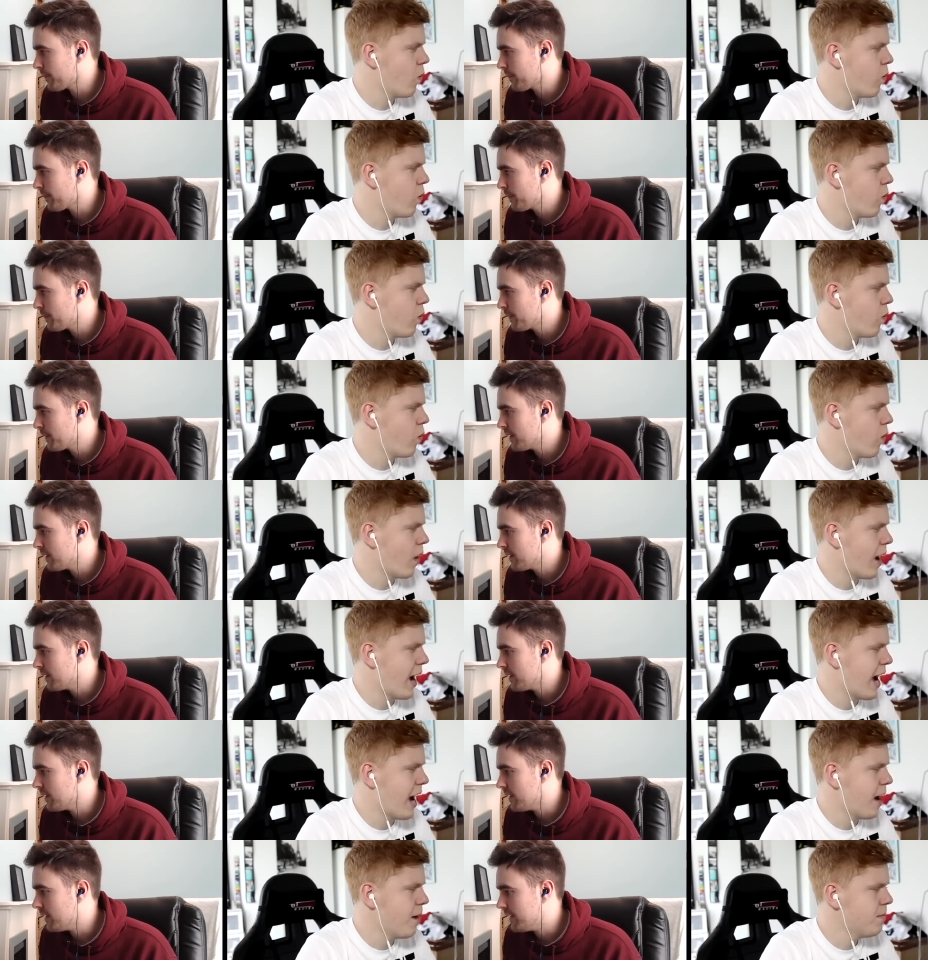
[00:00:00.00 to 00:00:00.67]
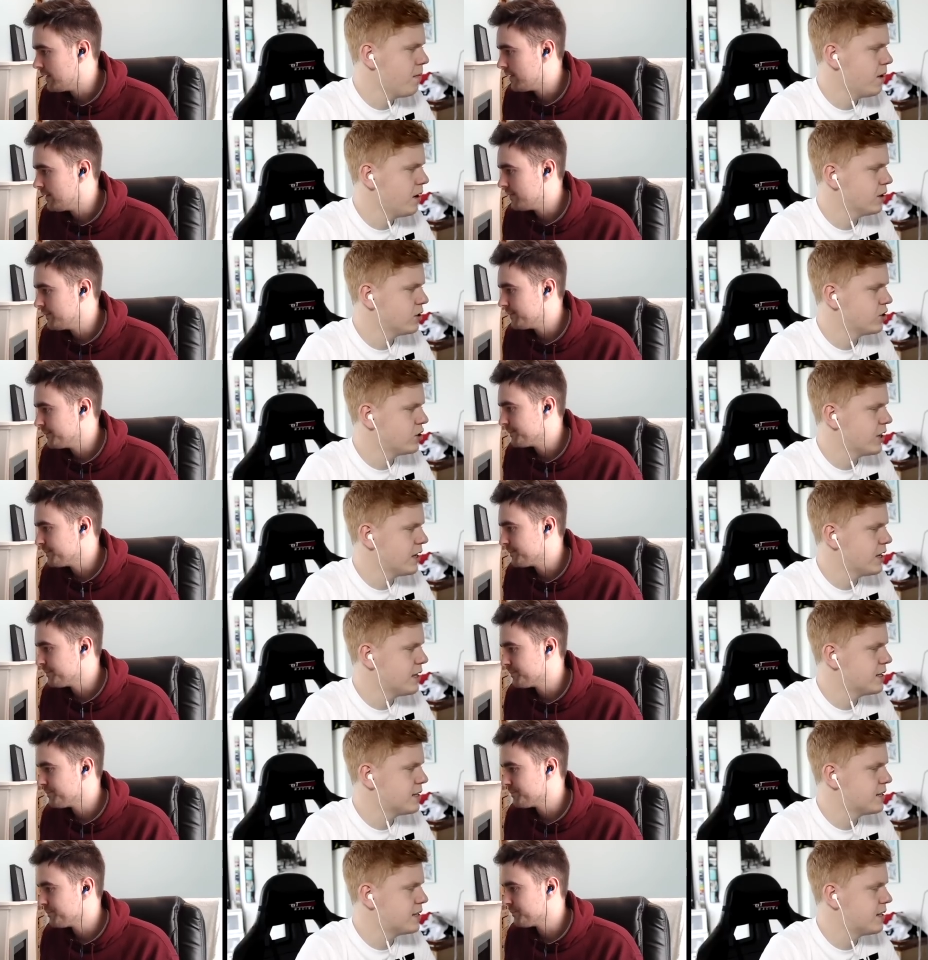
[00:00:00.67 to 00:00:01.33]
Speaker 1: How
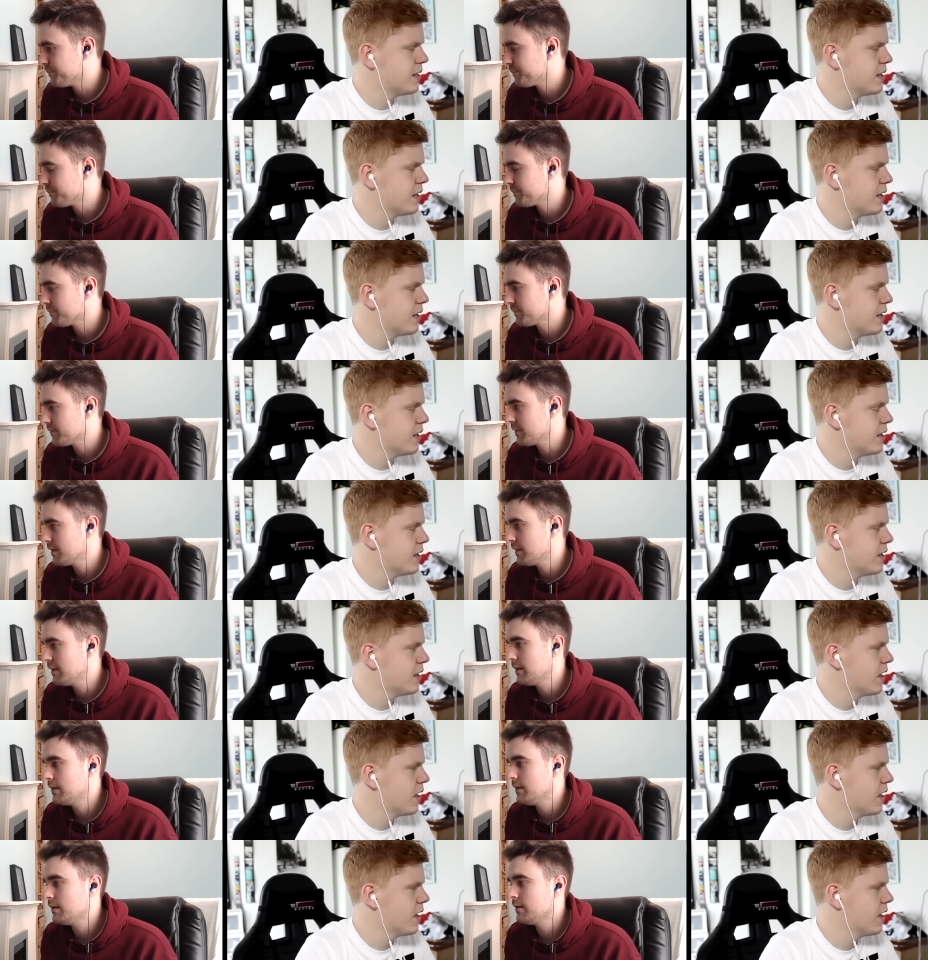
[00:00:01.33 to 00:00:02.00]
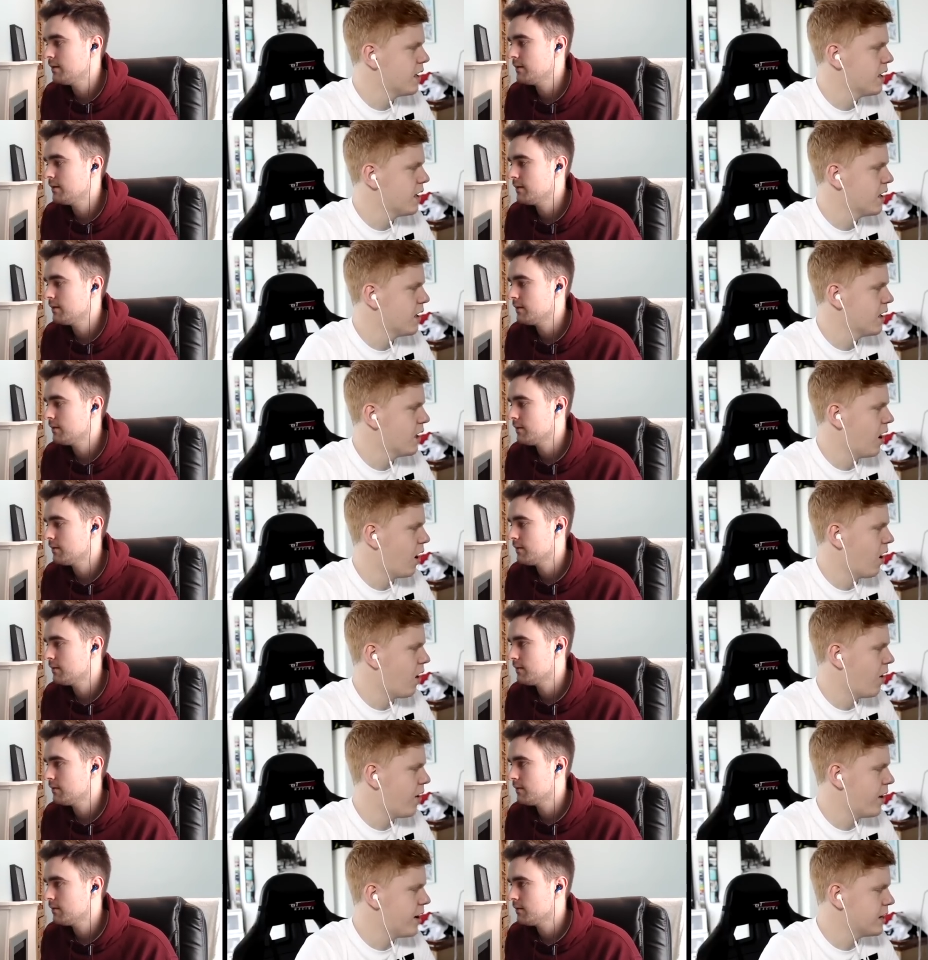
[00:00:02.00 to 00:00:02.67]
much is the
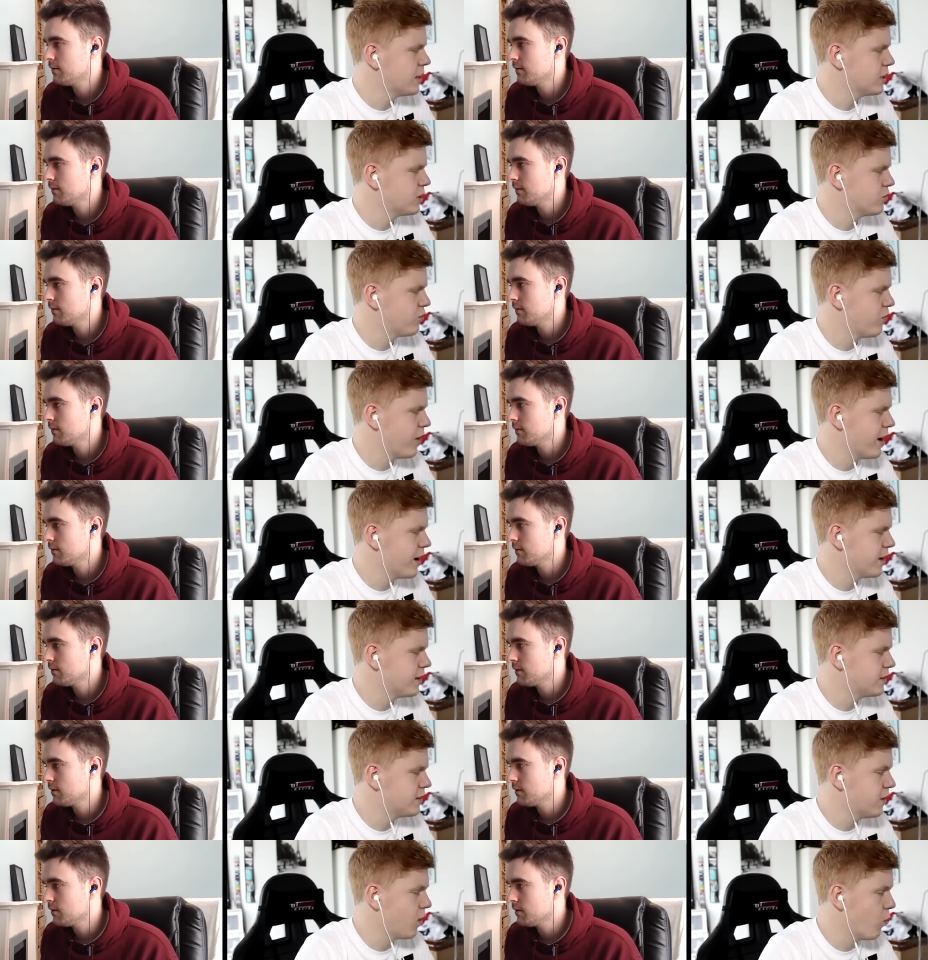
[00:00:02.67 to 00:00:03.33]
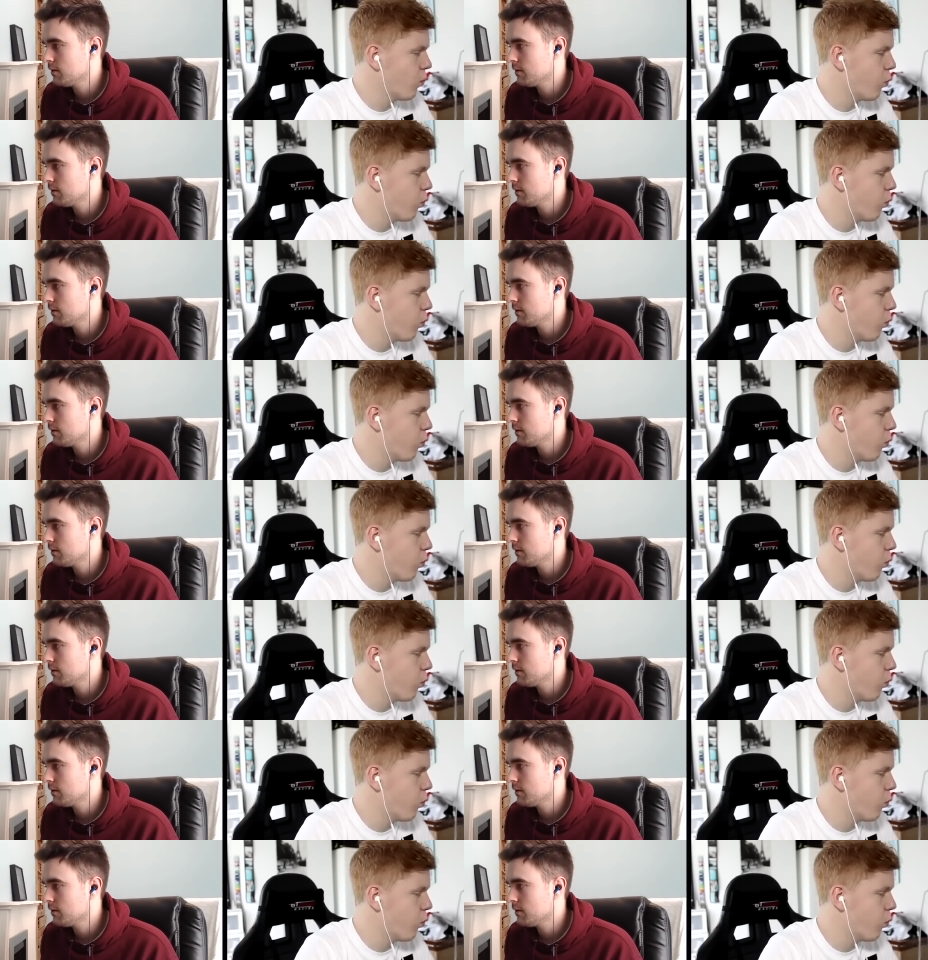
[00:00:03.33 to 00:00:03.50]
highest rated?